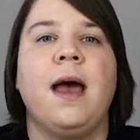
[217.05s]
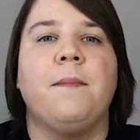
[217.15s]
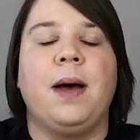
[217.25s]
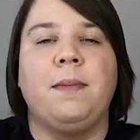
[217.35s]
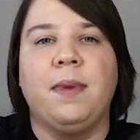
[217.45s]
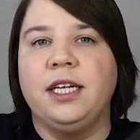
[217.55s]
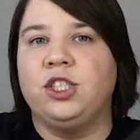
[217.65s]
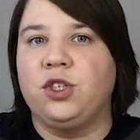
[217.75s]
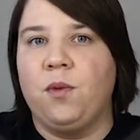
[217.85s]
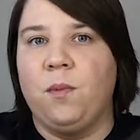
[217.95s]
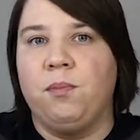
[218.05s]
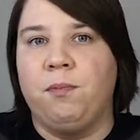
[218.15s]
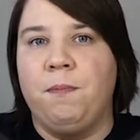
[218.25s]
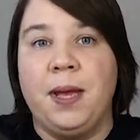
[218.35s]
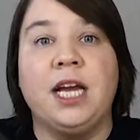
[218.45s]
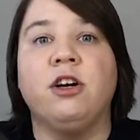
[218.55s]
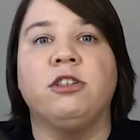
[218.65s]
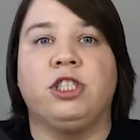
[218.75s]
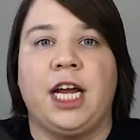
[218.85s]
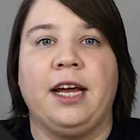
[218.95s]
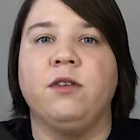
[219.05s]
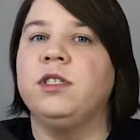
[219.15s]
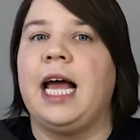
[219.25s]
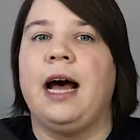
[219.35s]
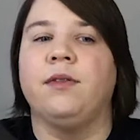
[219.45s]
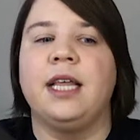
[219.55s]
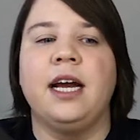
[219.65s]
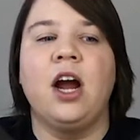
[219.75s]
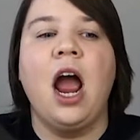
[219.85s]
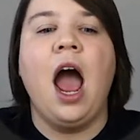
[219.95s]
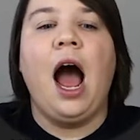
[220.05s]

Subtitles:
by much bigger channels out there,